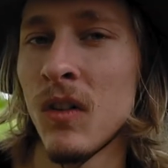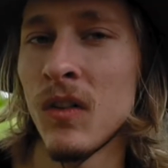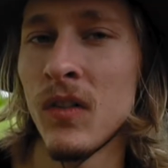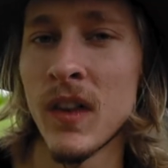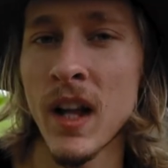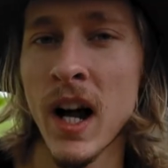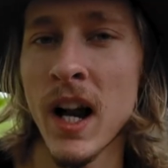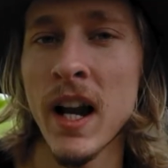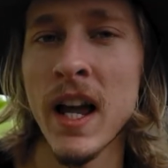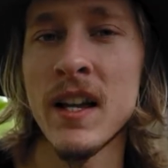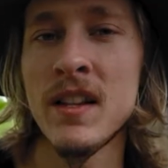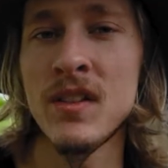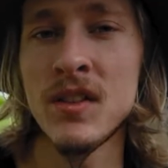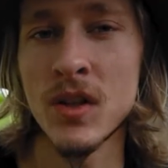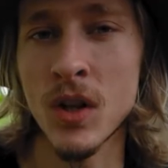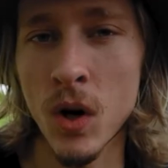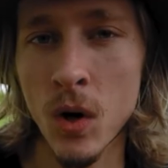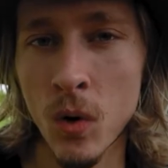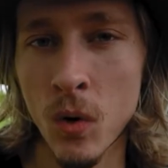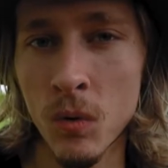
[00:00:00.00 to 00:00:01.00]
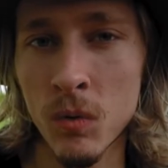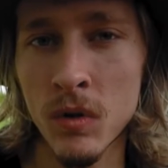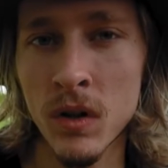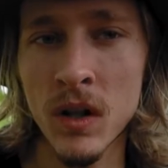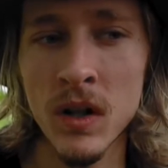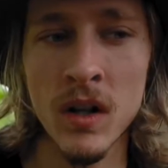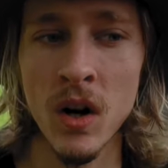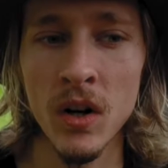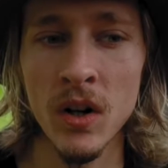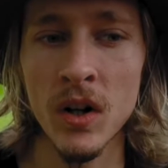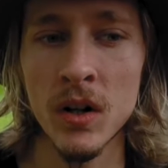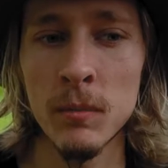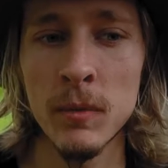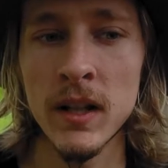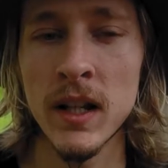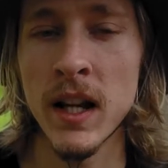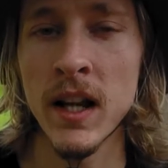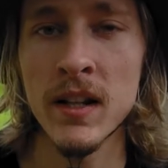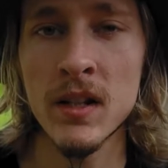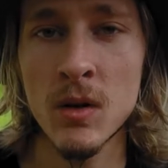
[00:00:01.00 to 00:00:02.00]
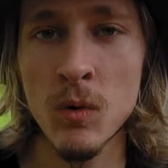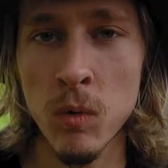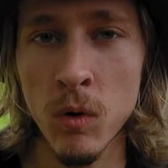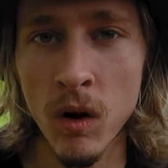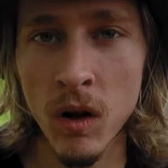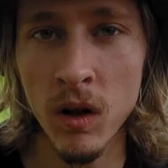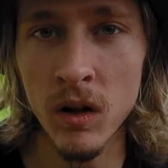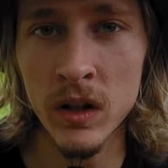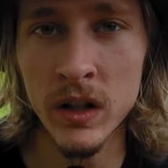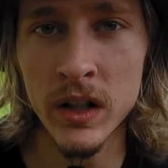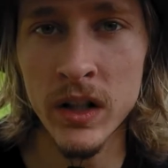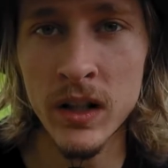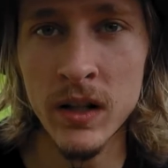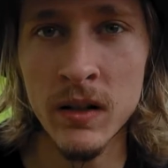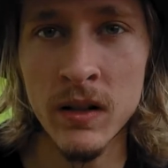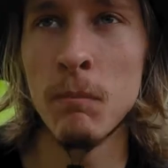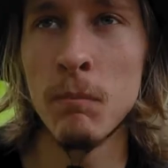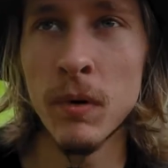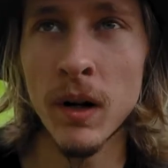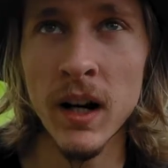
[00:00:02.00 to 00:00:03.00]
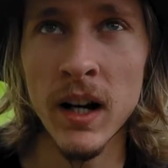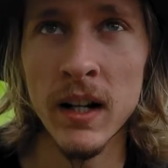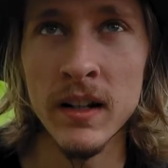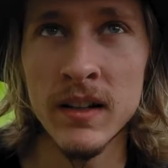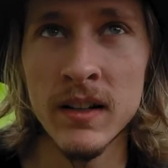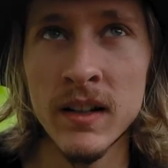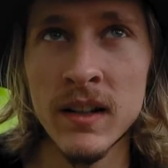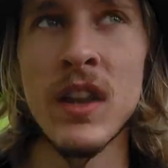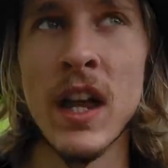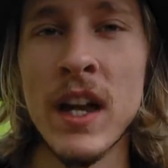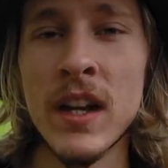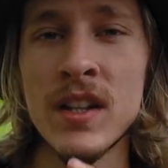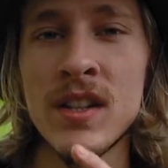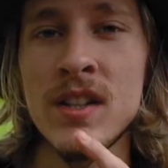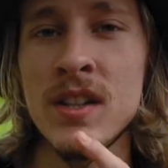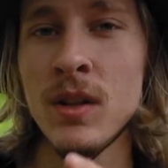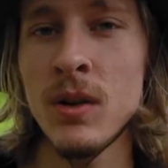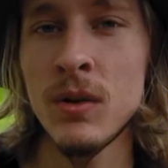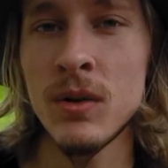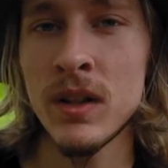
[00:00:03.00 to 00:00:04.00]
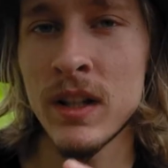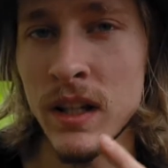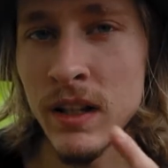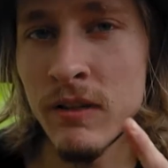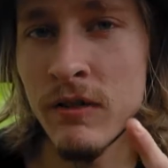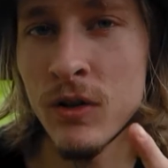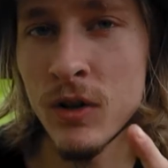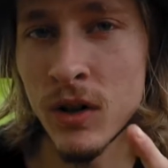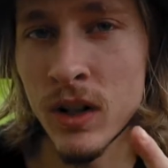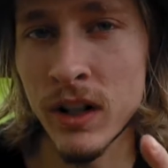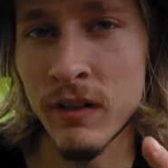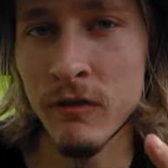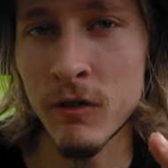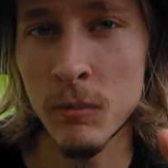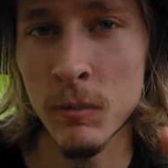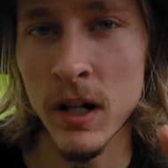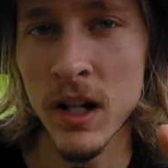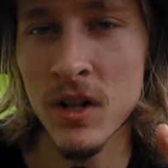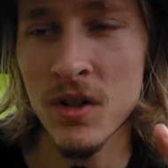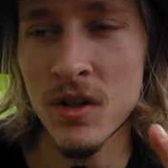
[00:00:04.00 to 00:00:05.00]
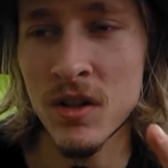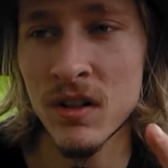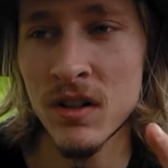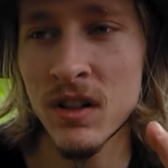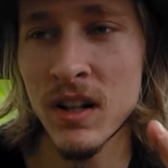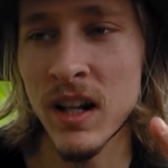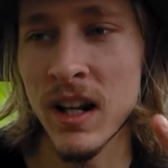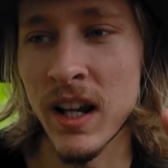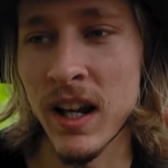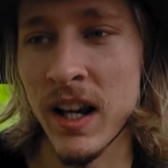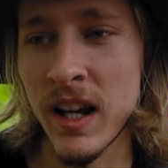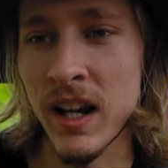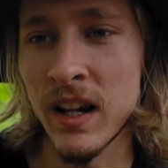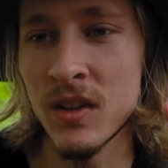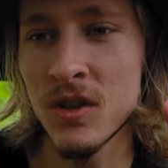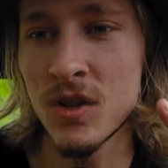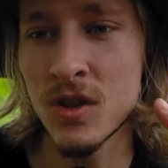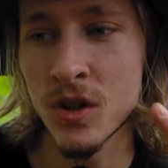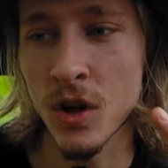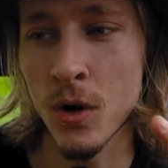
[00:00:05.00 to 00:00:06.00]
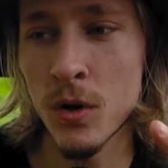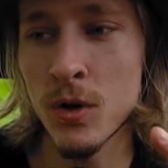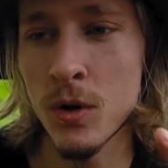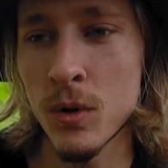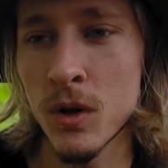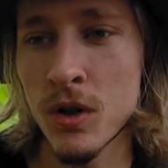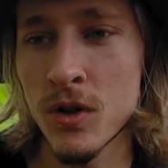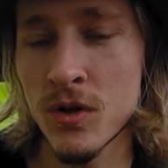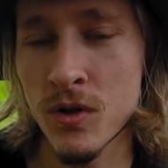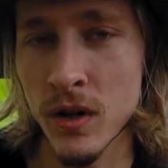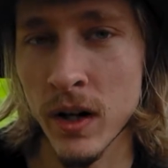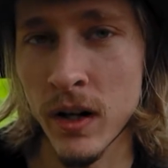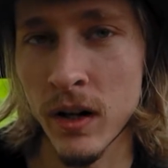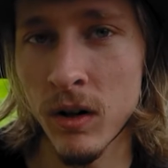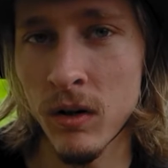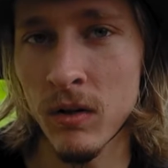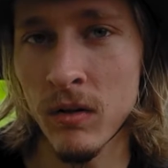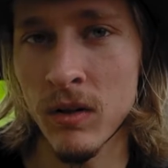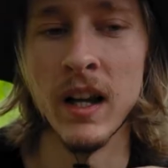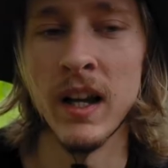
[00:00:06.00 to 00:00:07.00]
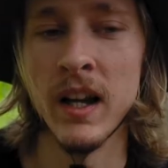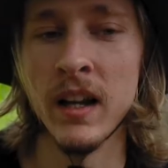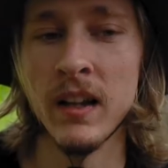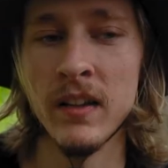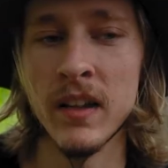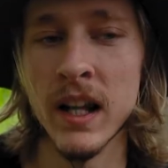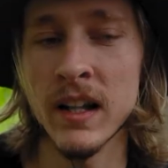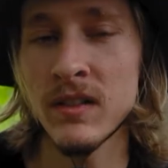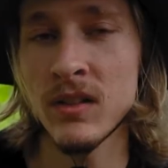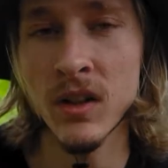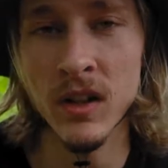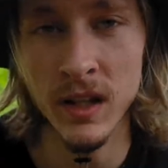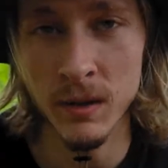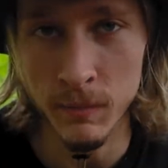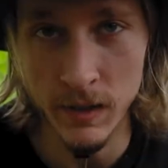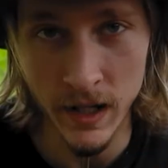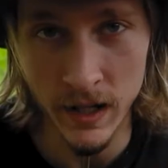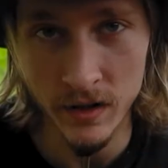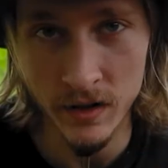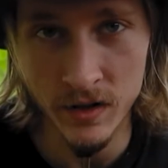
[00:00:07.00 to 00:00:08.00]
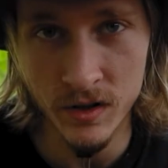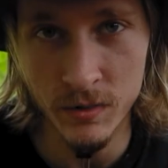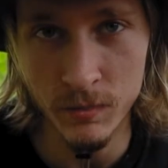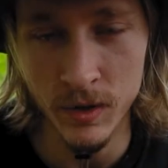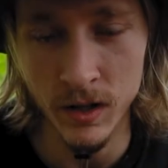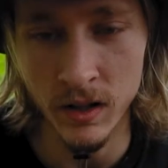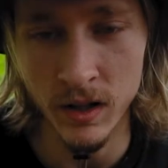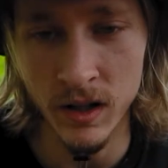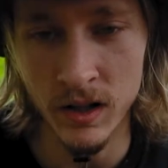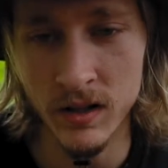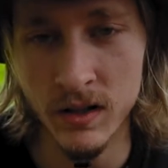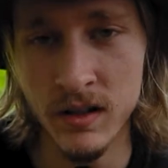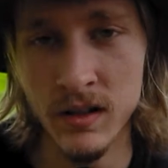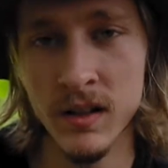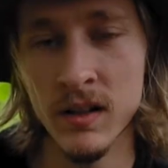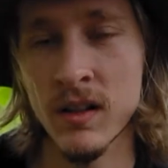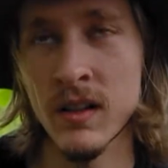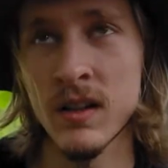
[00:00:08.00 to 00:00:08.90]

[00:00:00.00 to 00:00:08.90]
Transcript: not as known aren't going to be as quality, but they still give good information and show you the trail, and that's all that matters, to be honest.